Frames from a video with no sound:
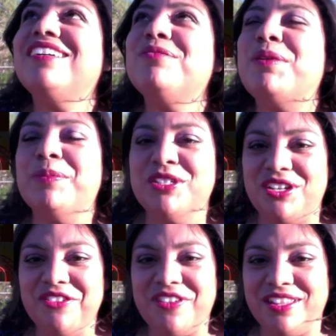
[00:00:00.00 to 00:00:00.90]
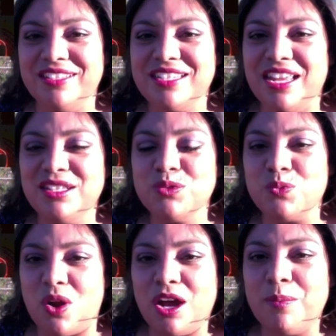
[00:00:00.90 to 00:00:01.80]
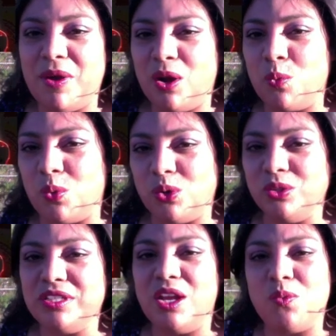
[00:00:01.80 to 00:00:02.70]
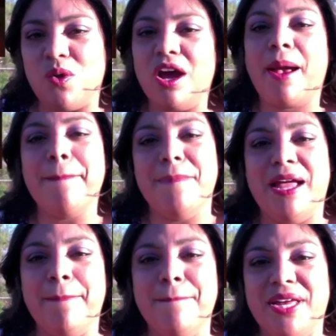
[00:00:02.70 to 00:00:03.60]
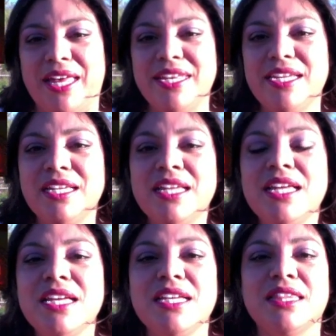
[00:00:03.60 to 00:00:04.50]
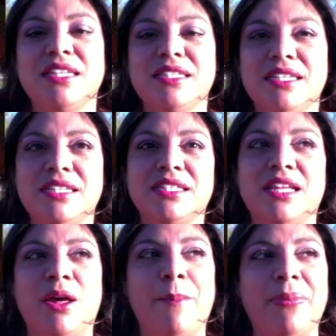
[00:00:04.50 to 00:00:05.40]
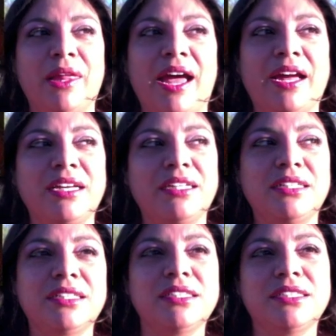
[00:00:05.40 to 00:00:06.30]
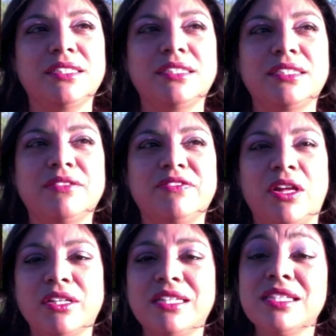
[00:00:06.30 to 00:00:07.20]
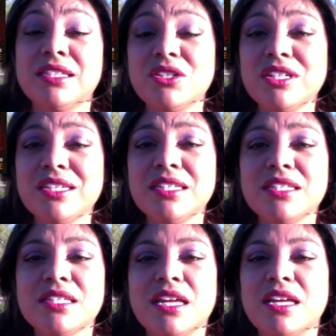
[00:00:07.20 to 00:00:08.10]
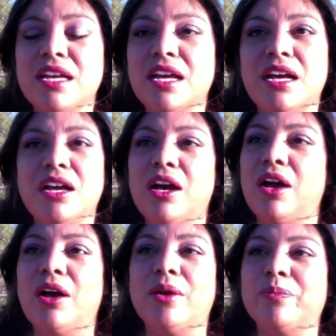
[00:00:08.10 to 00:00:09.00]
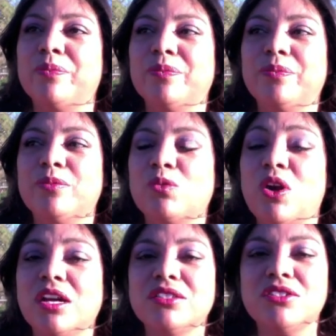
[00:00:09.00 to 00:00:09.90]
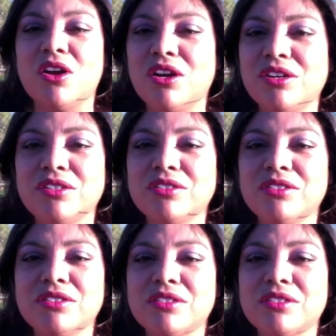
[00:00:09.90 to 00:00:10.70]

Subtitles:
by Michele Valentine's Rock My World and Rock My Bed. This is the Black Falcon series. Rock stars.